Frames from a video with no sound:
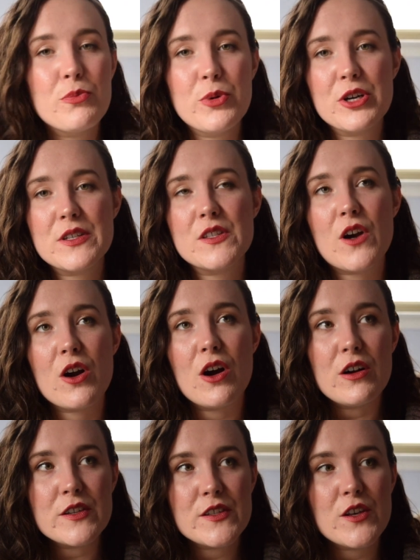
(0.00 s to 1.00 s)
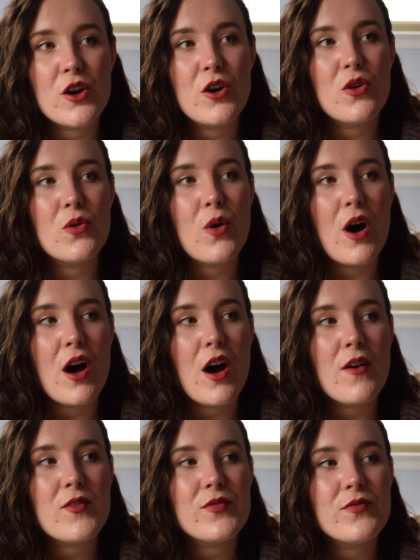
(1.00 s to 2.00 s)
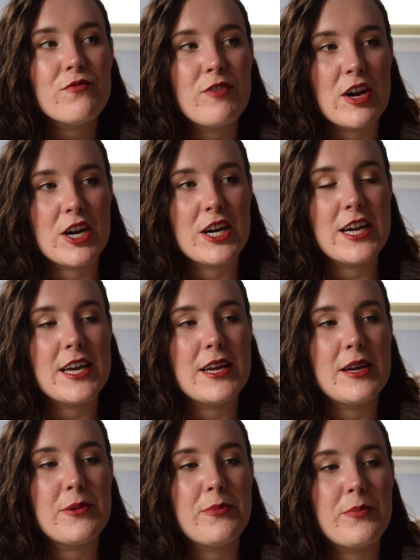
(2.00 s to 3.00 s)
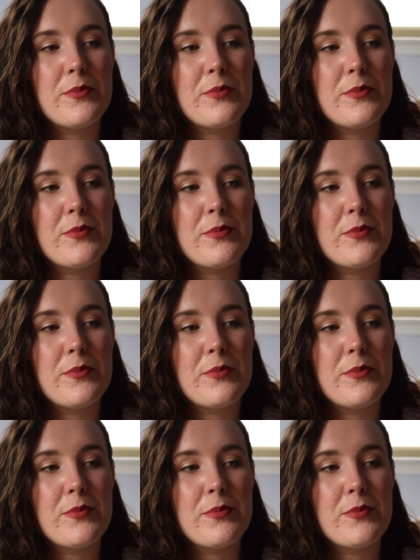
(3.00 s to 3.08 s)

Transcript: books are also very